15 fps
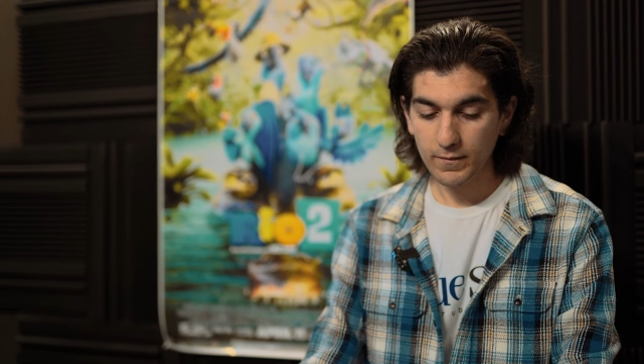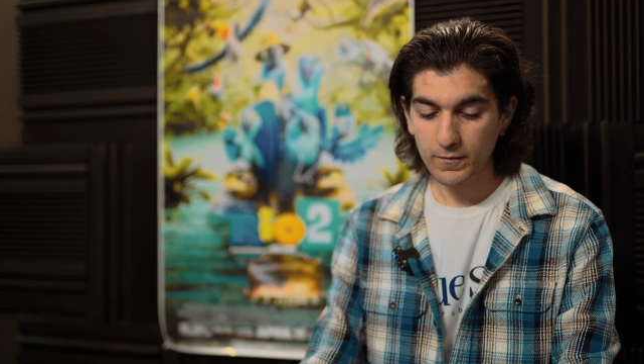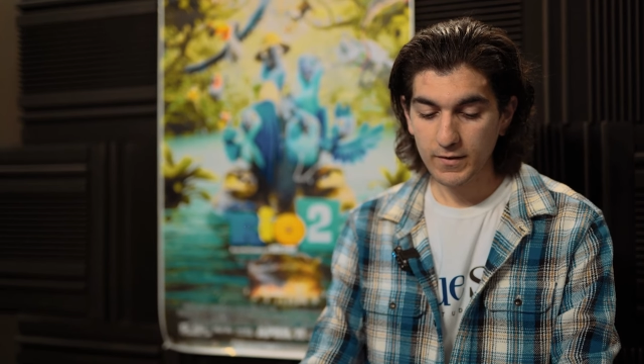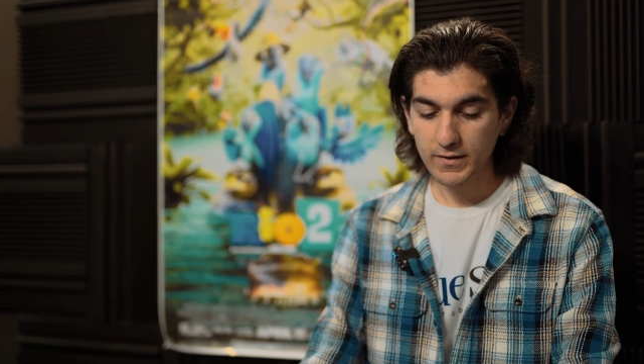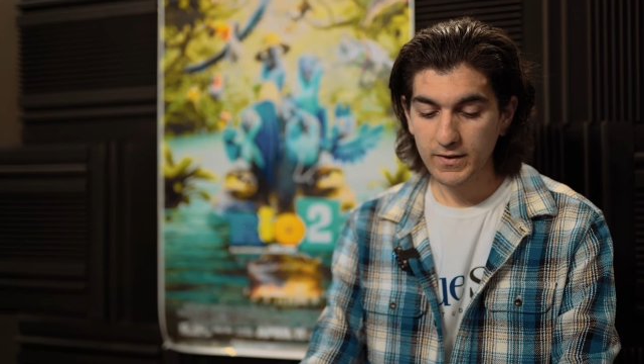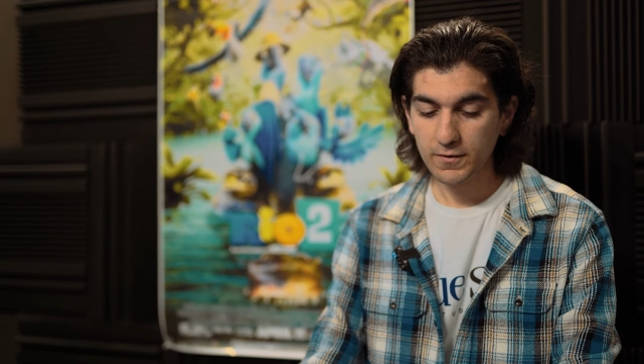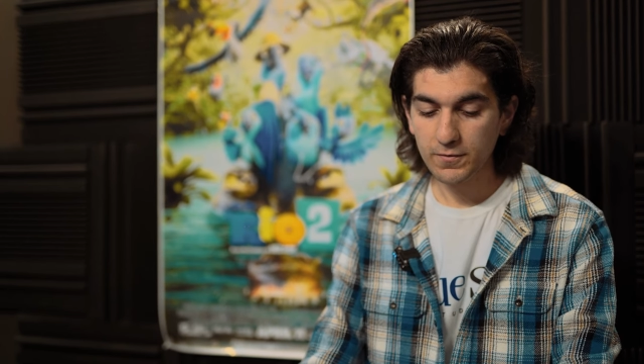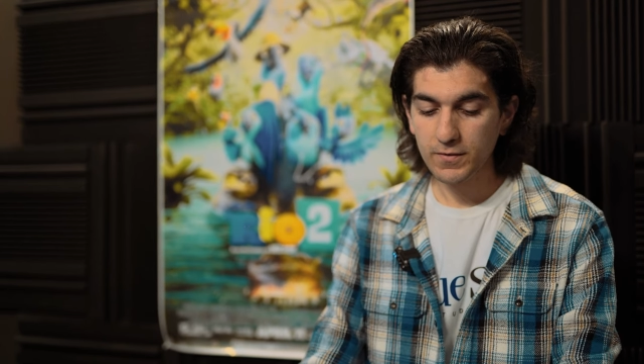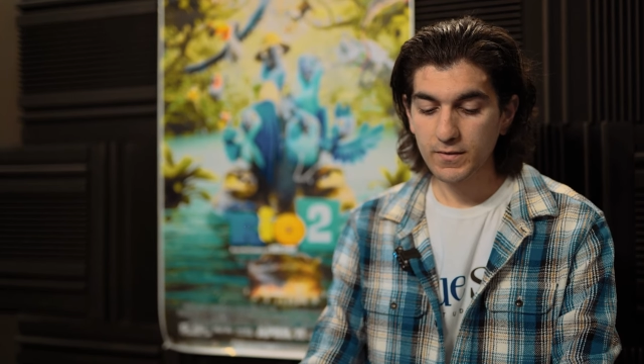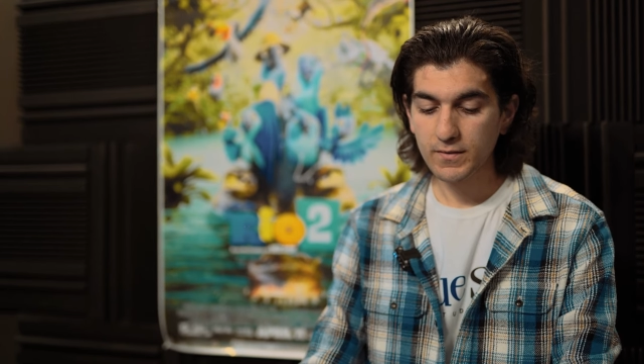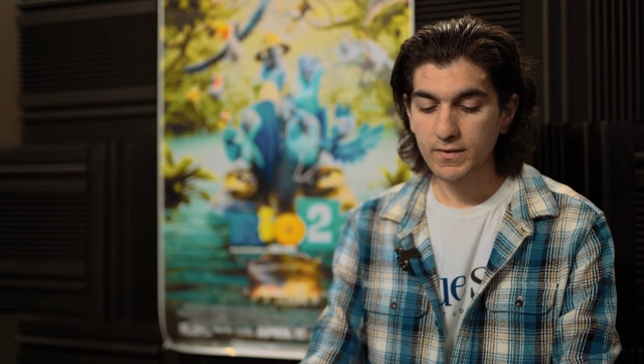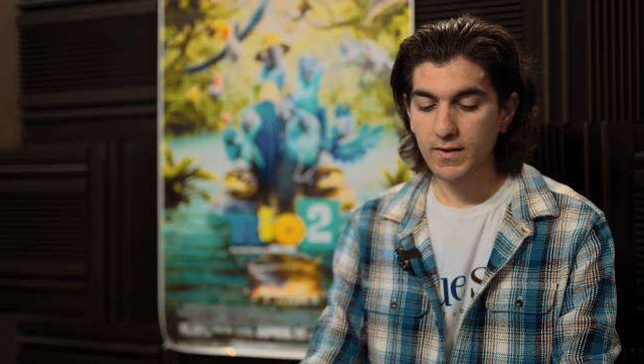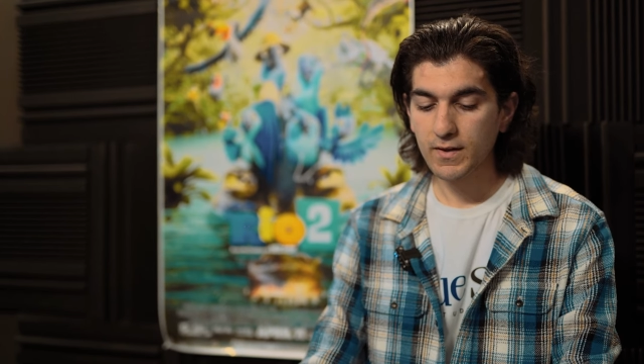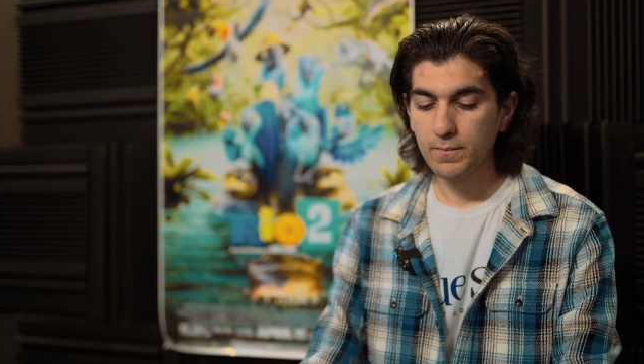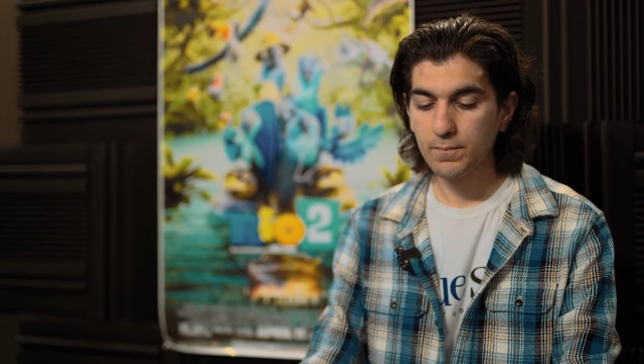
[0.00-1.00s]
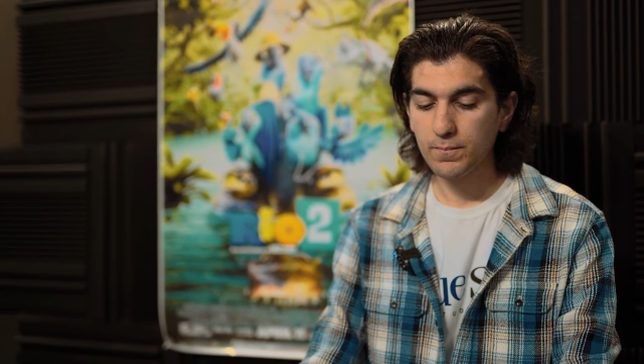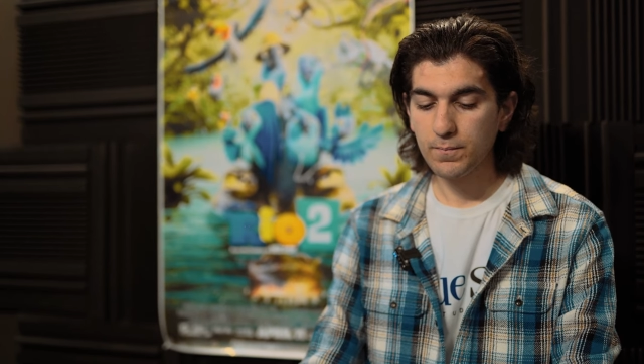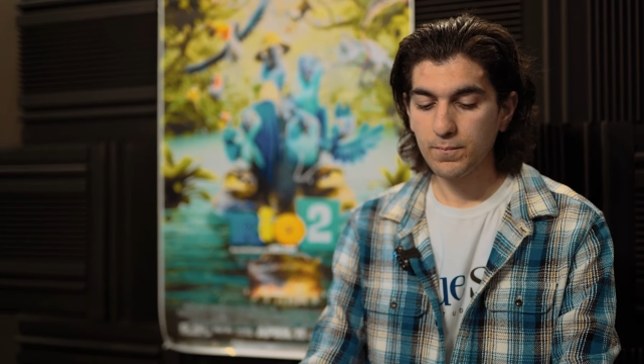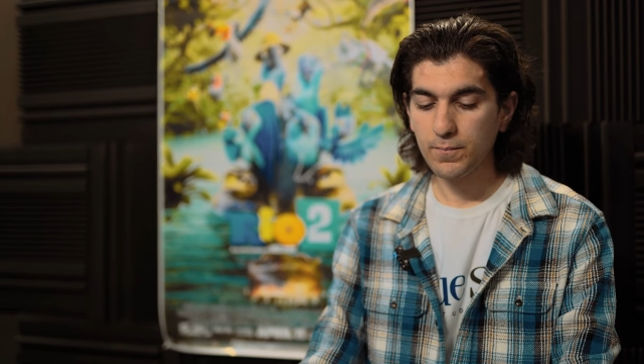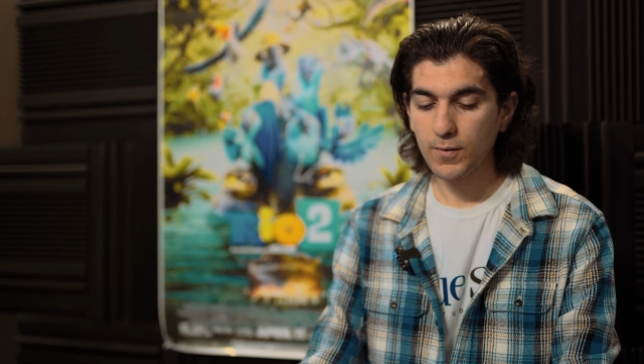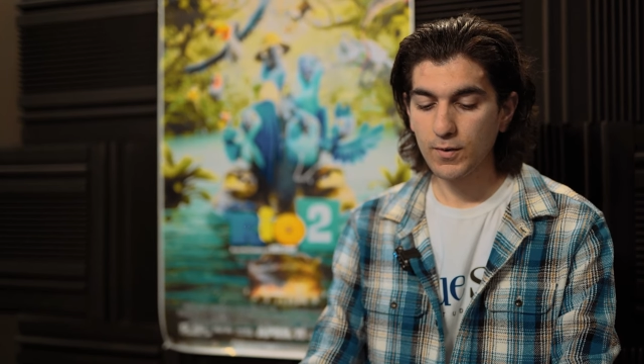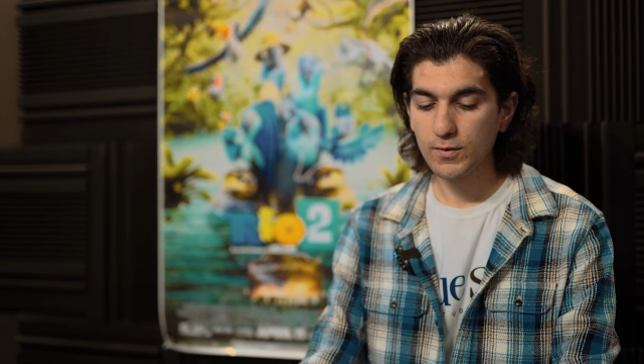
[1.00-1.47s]
with different their
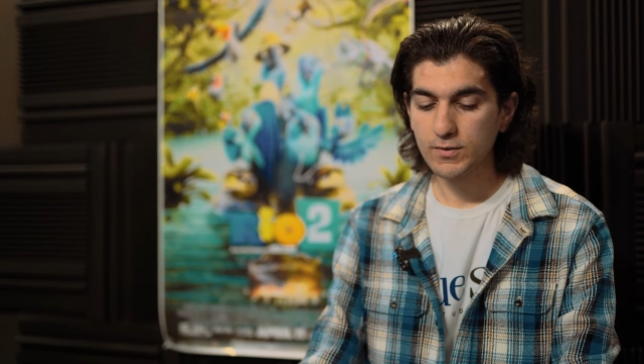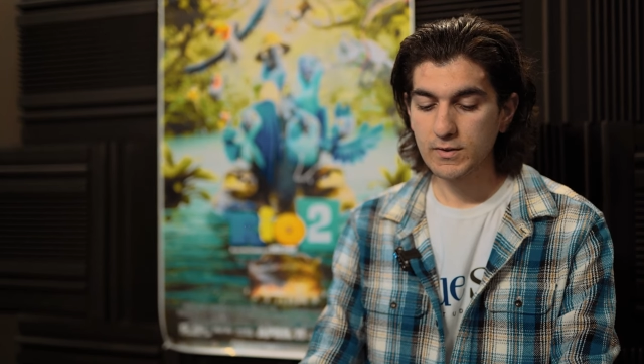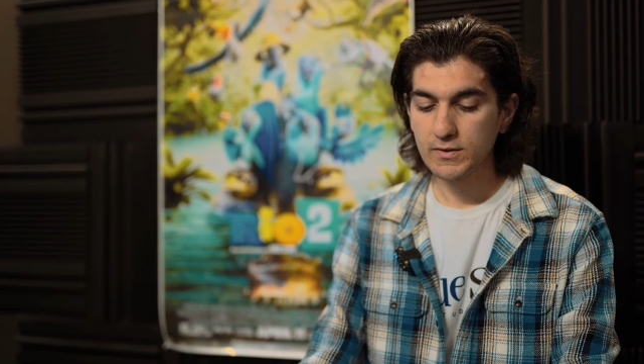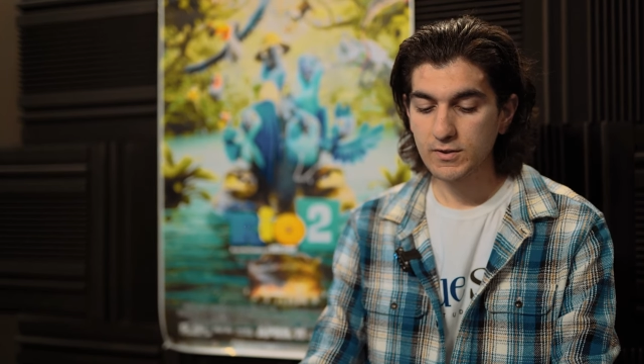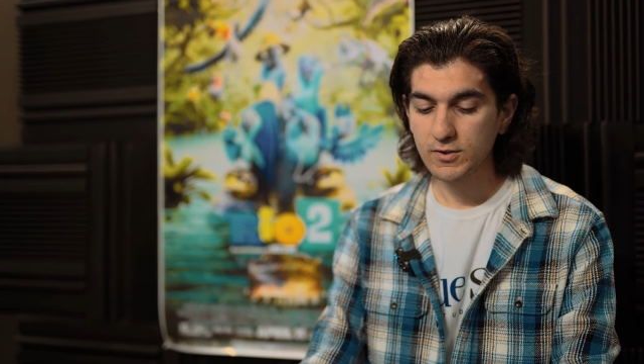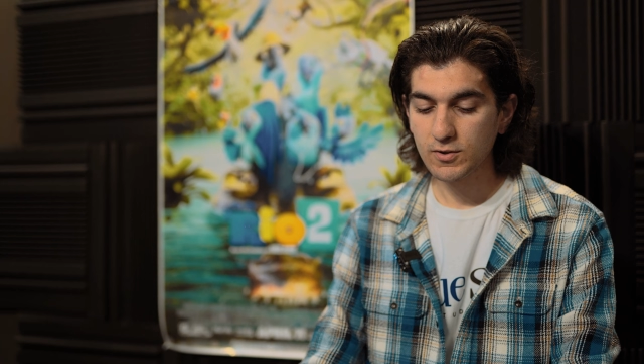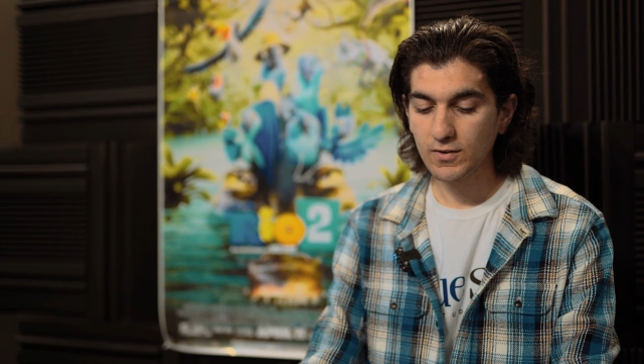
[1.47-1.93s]
poses.